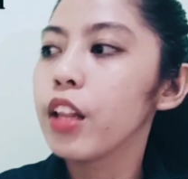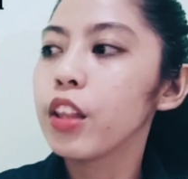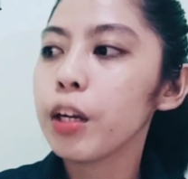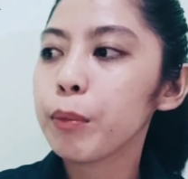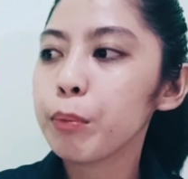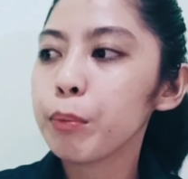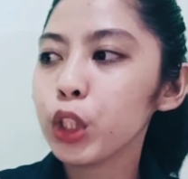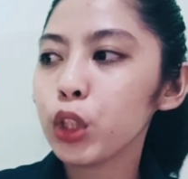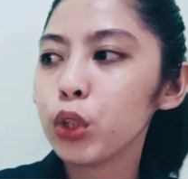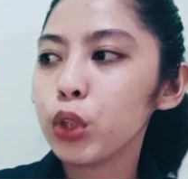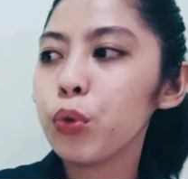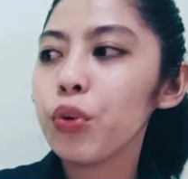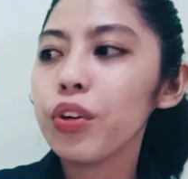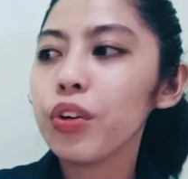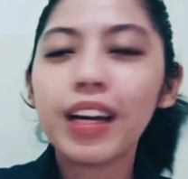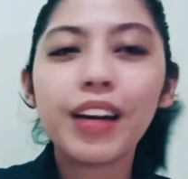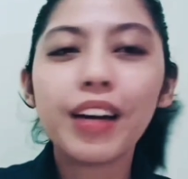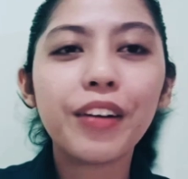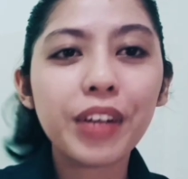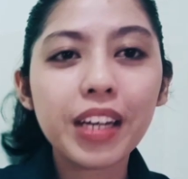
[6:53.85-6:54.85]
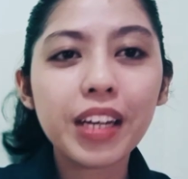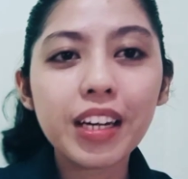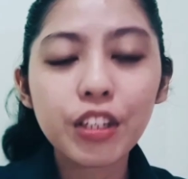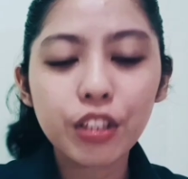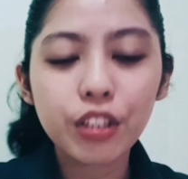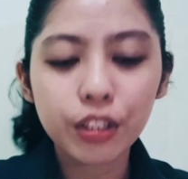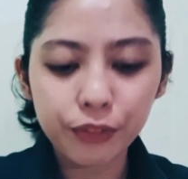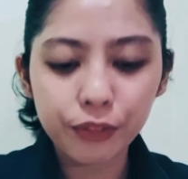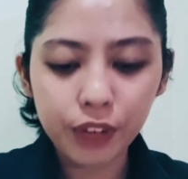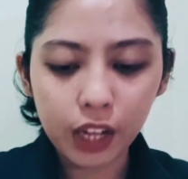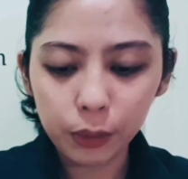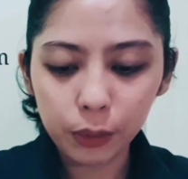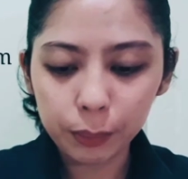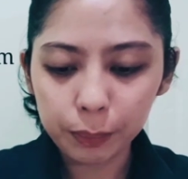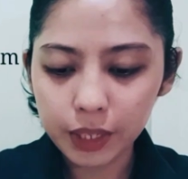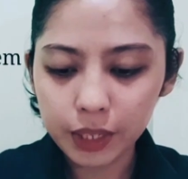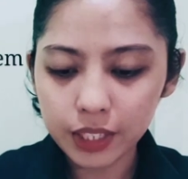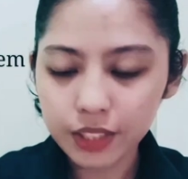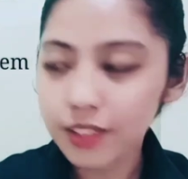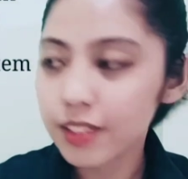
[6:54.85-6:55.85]
Number two, career
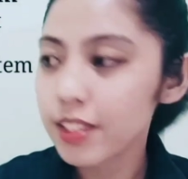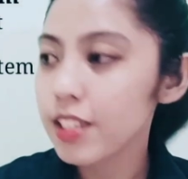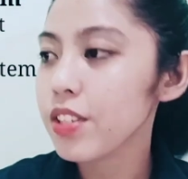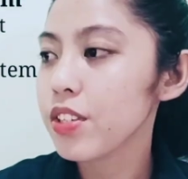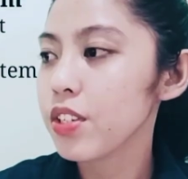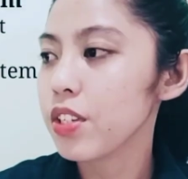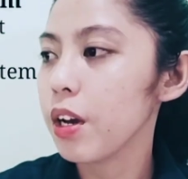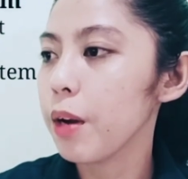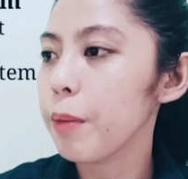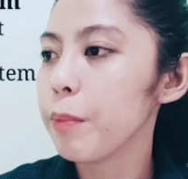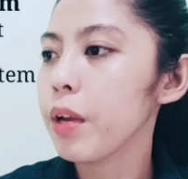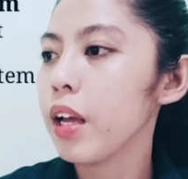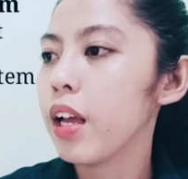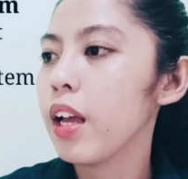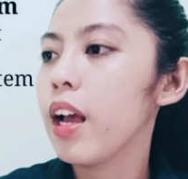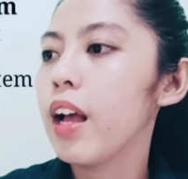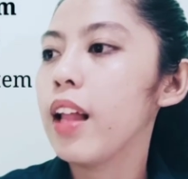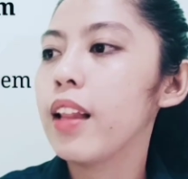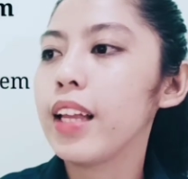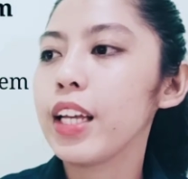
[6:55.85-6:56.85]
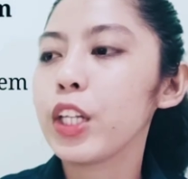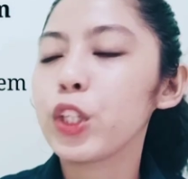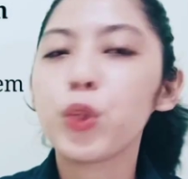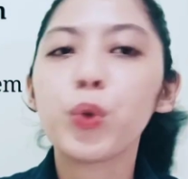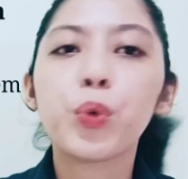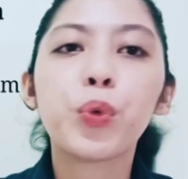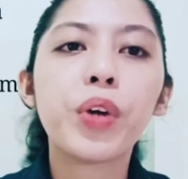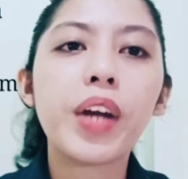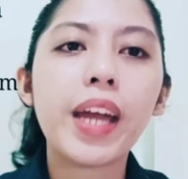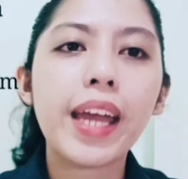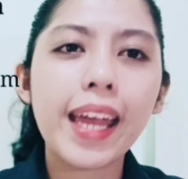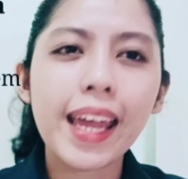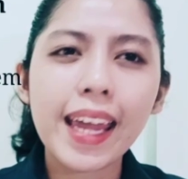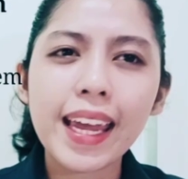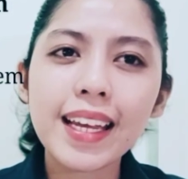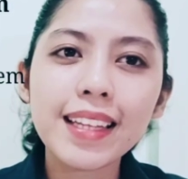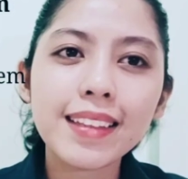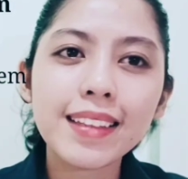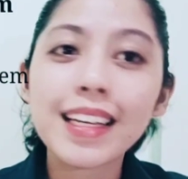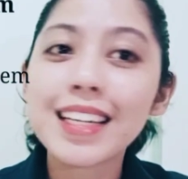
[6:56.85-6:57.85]
development system, like to
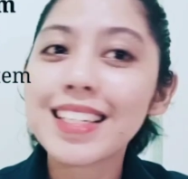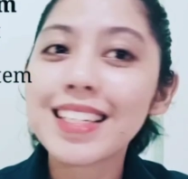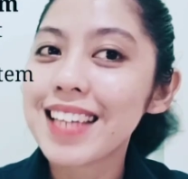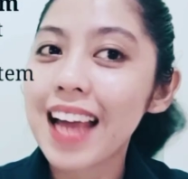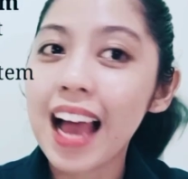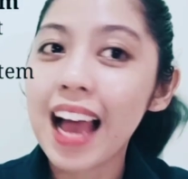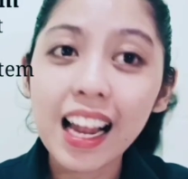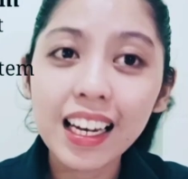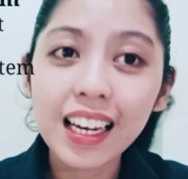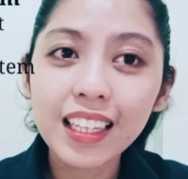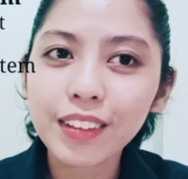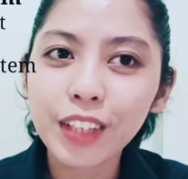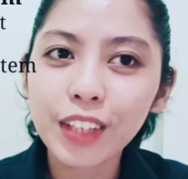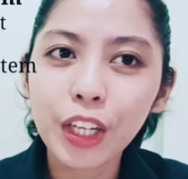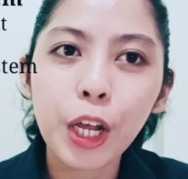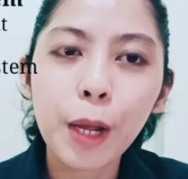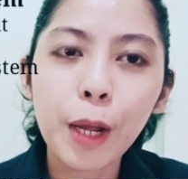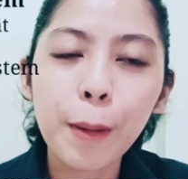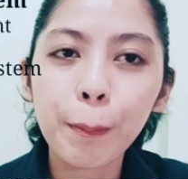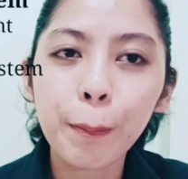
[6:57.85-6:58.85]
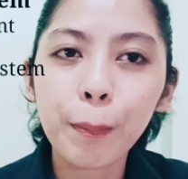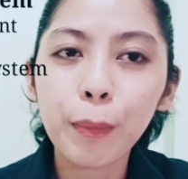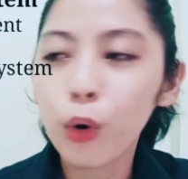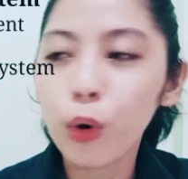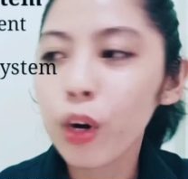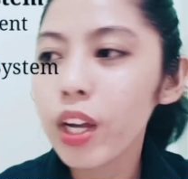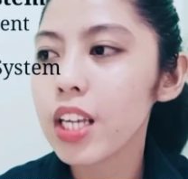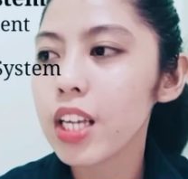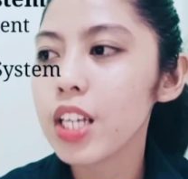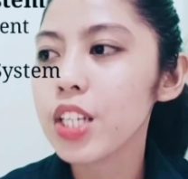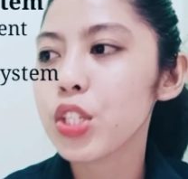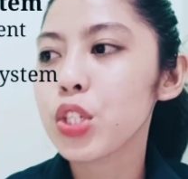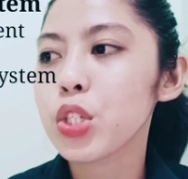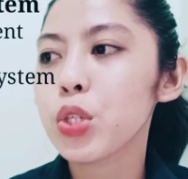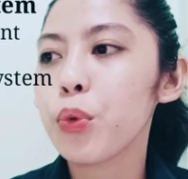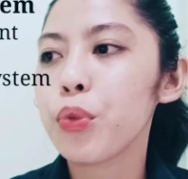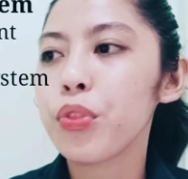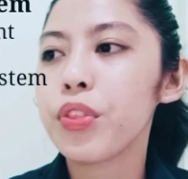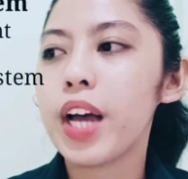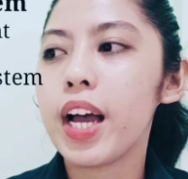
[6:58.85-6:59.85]
create a talented employee
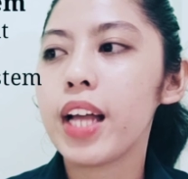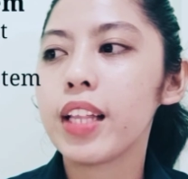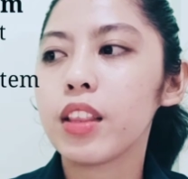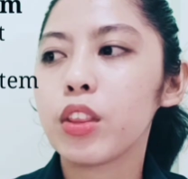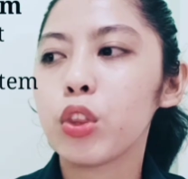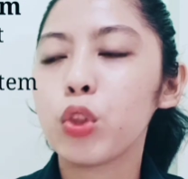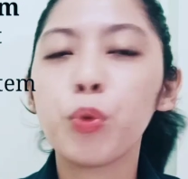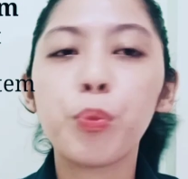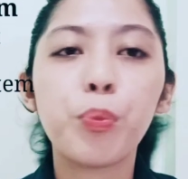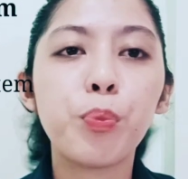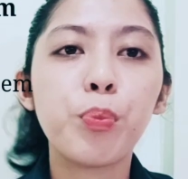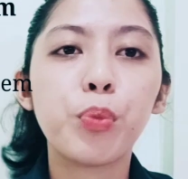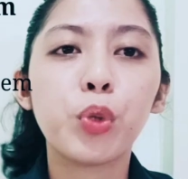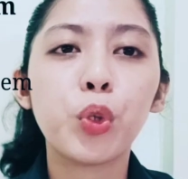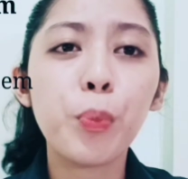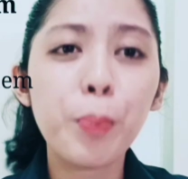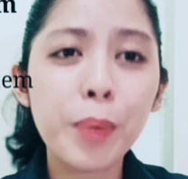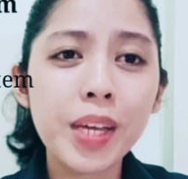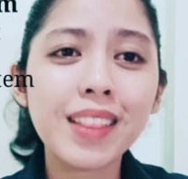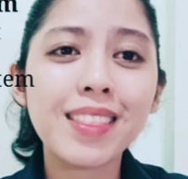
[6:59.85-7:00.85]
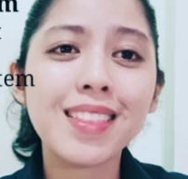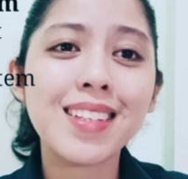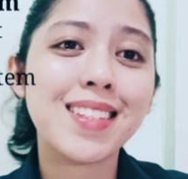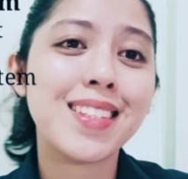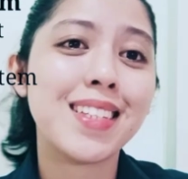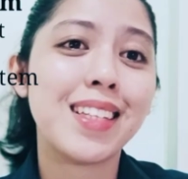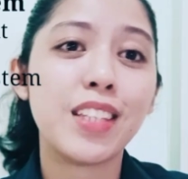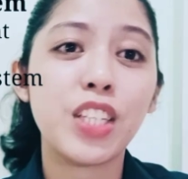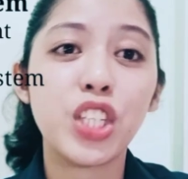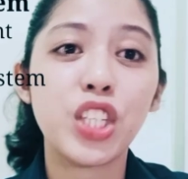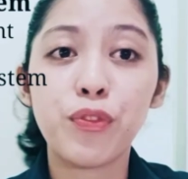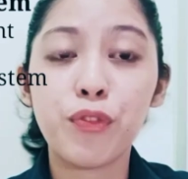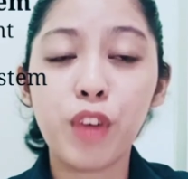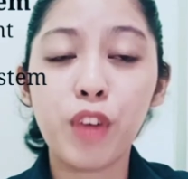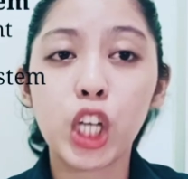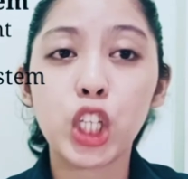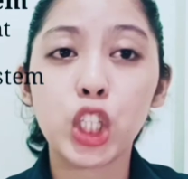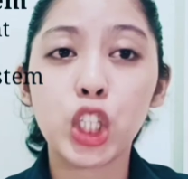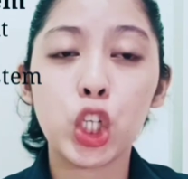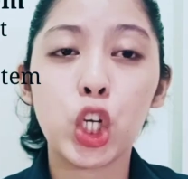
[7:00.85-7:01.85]
so that to meet the
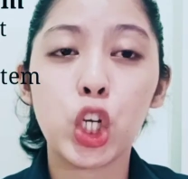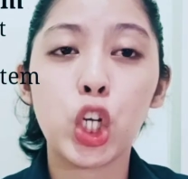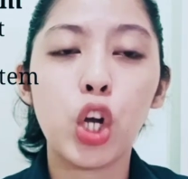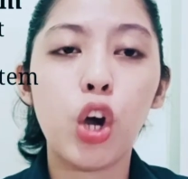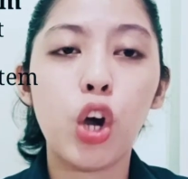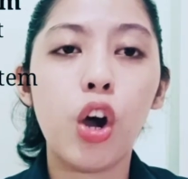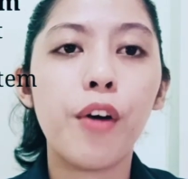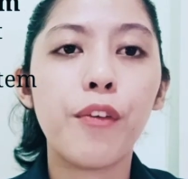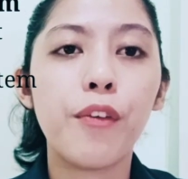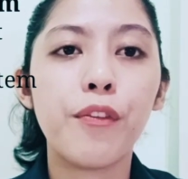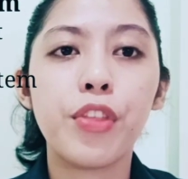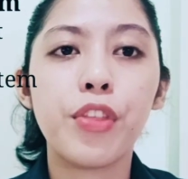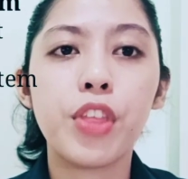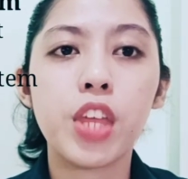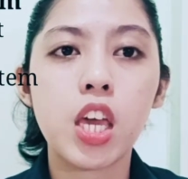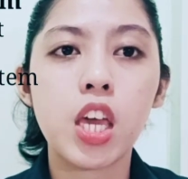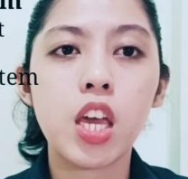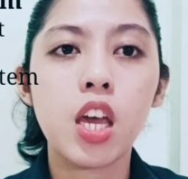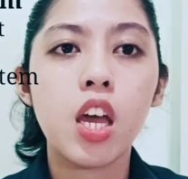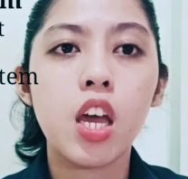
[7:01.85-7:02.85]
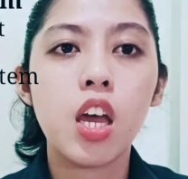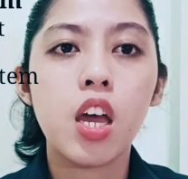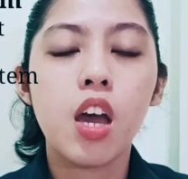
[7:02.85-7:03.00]
satisfaction of the